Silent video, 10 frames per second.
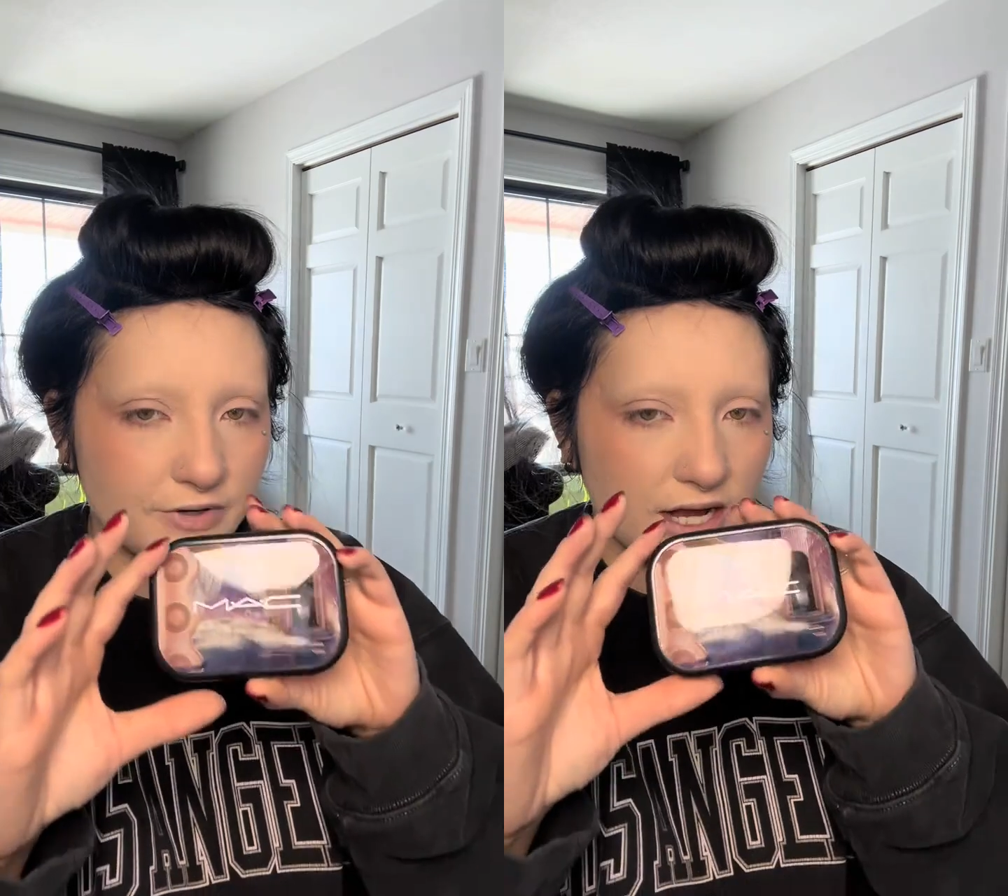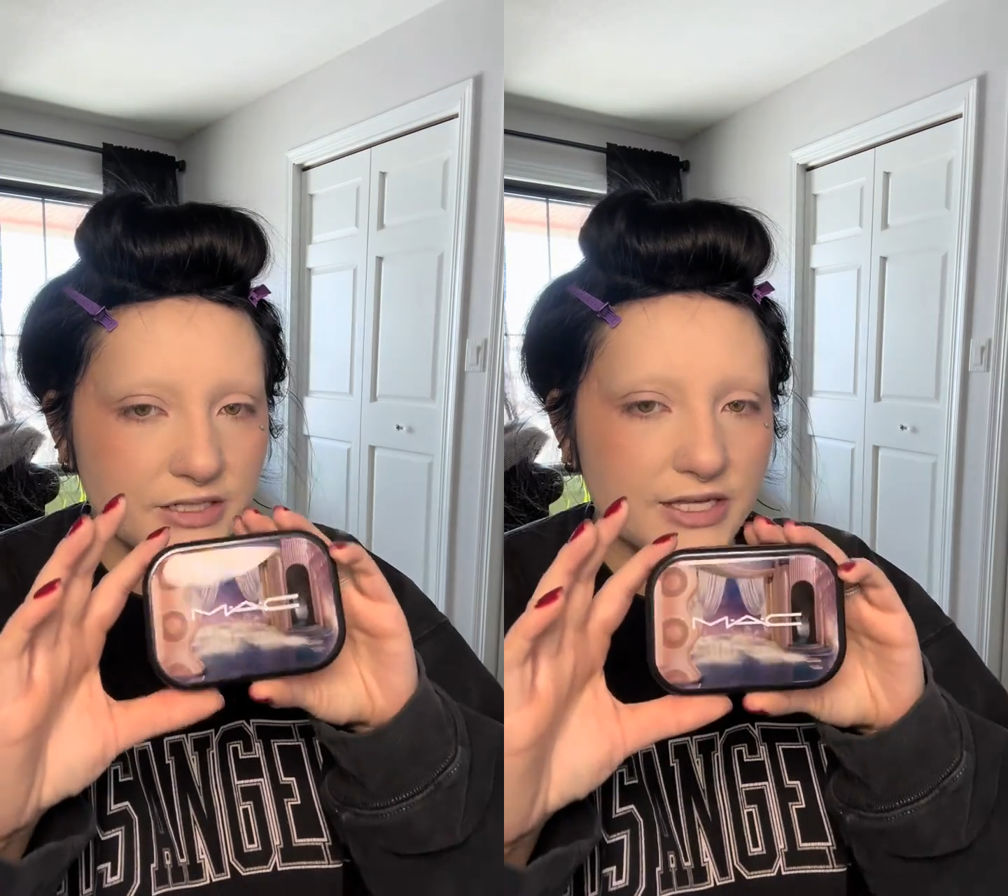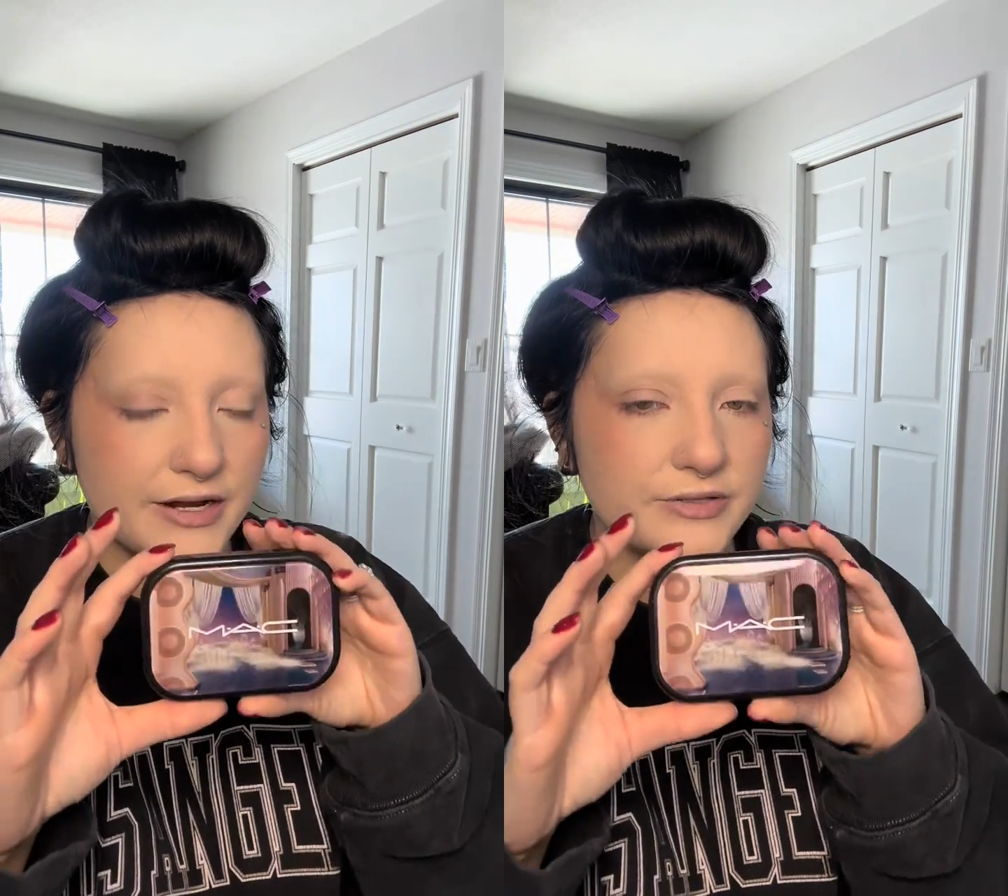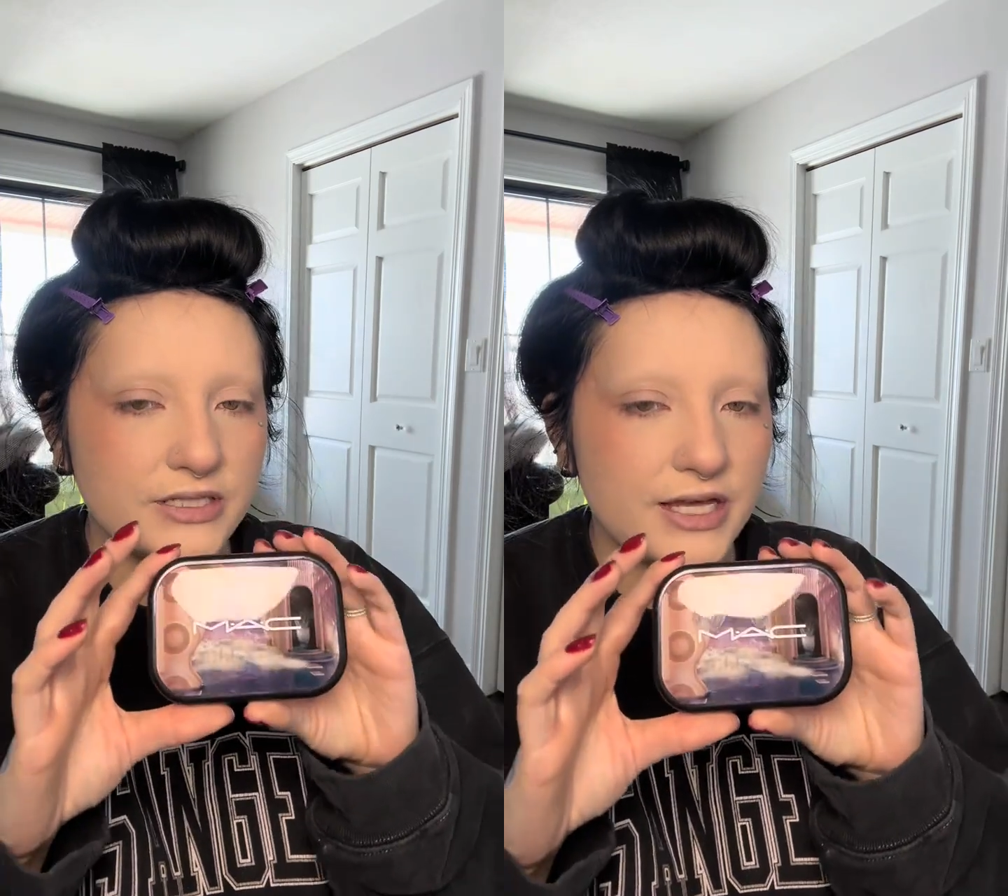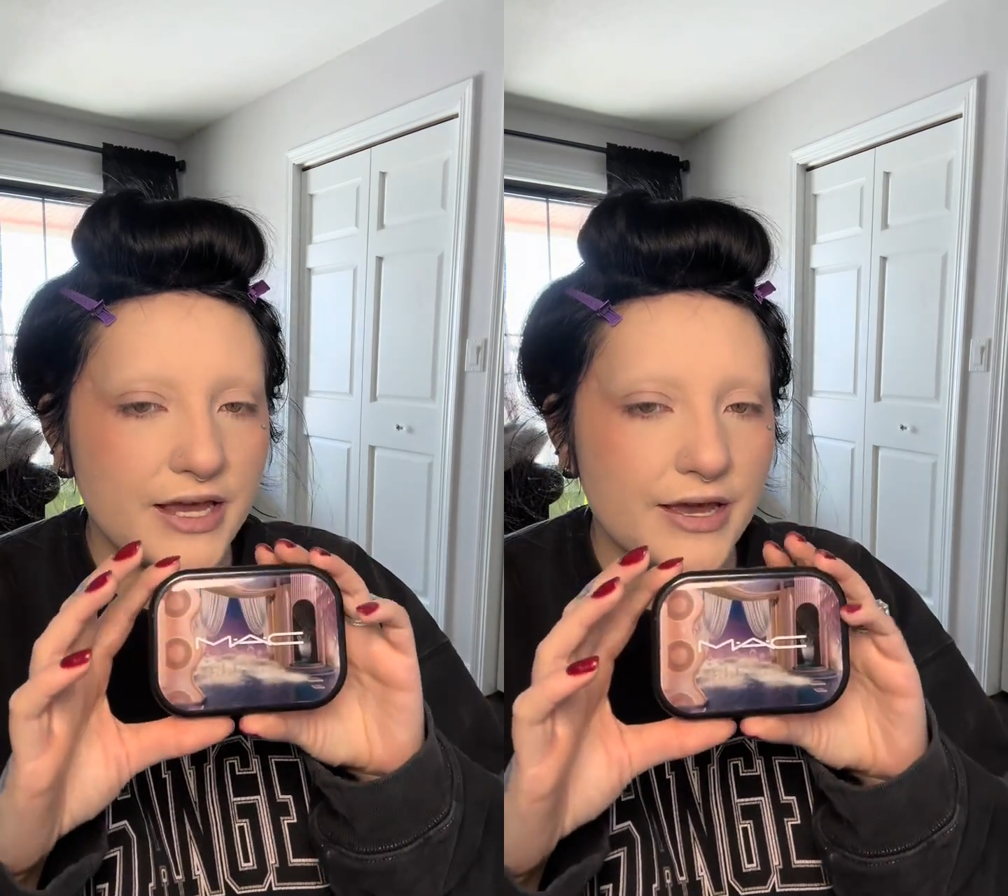eyeshadow
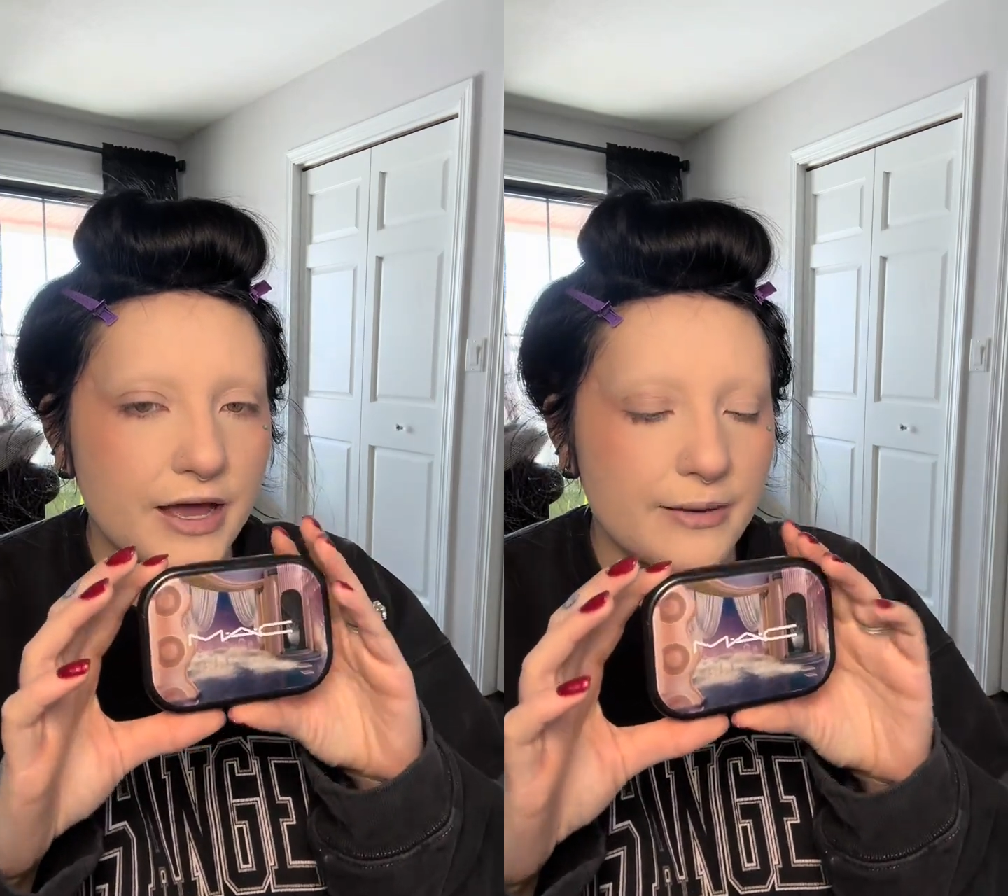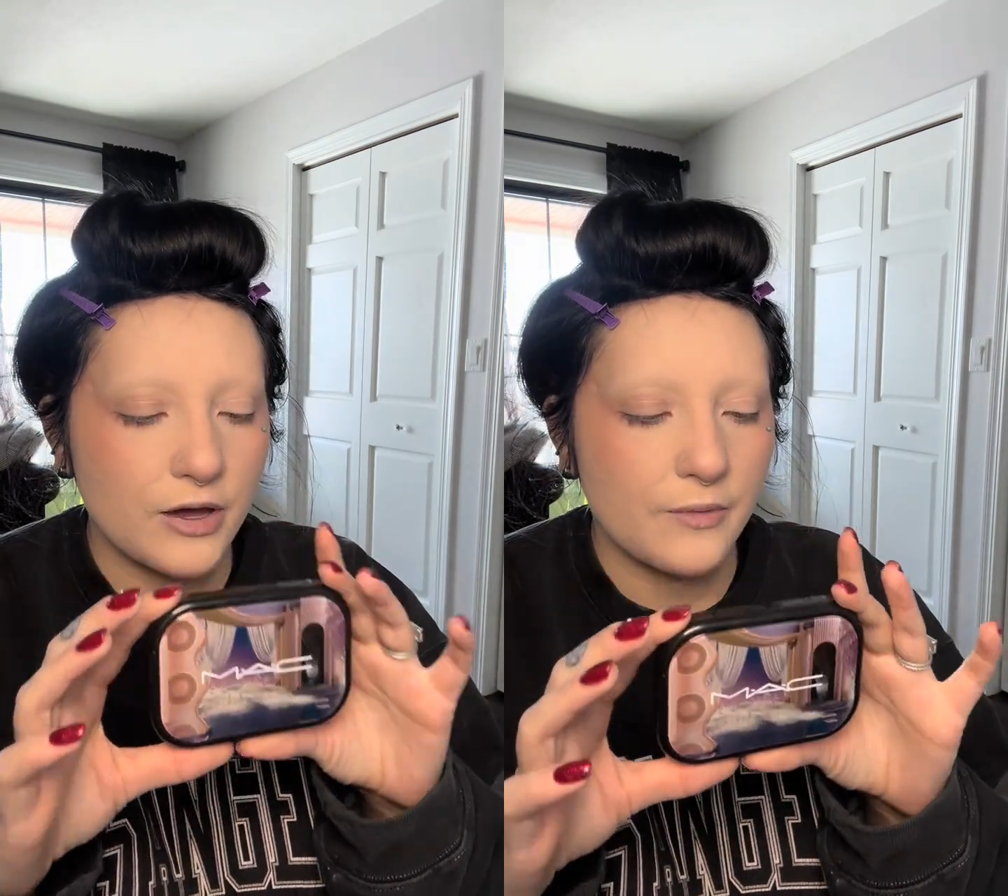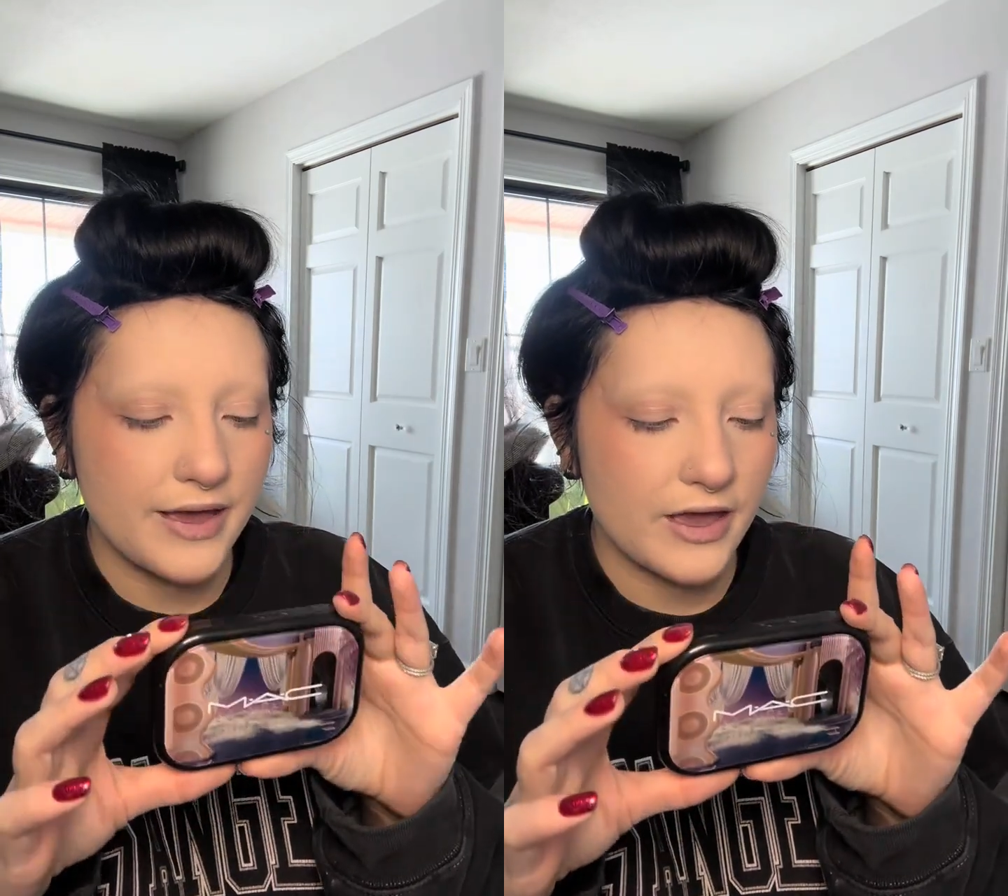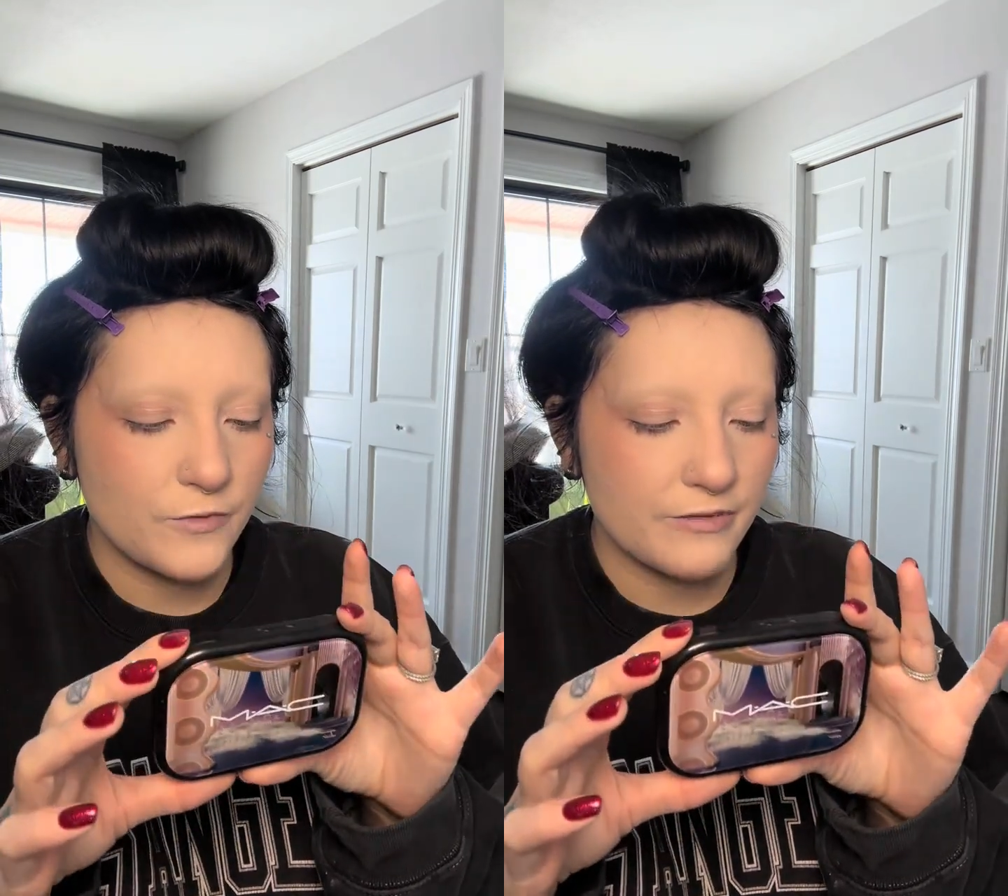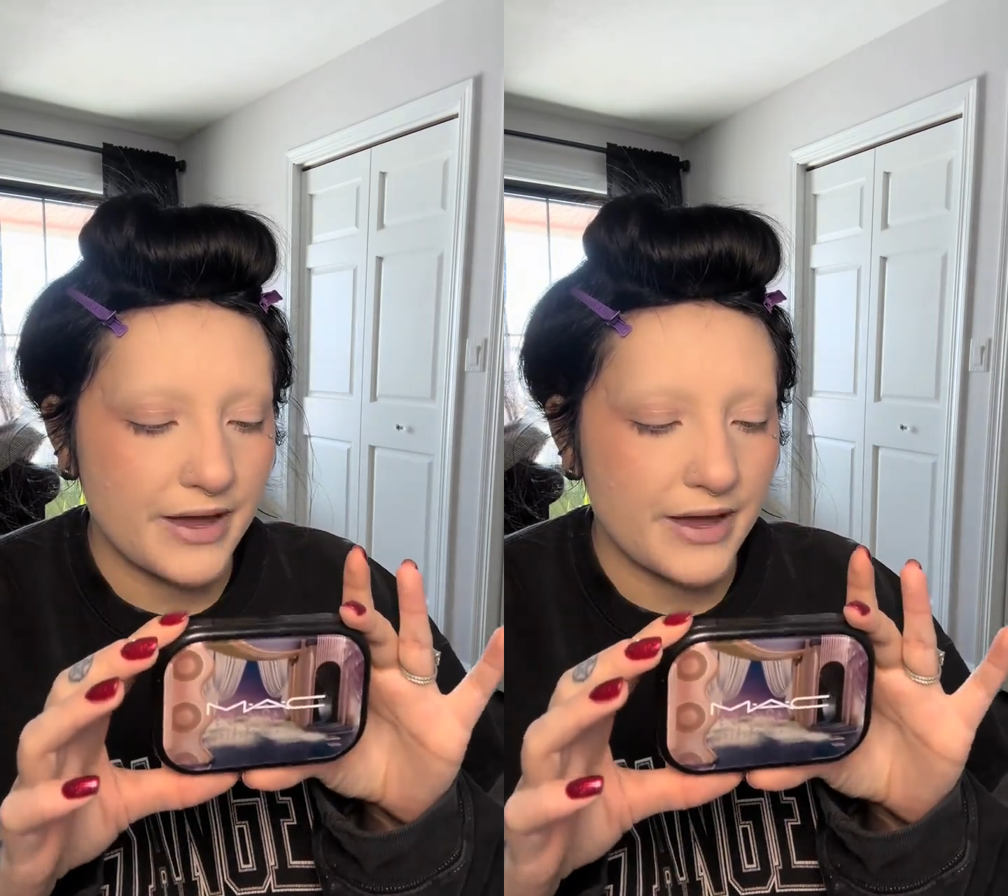today, I am going in with my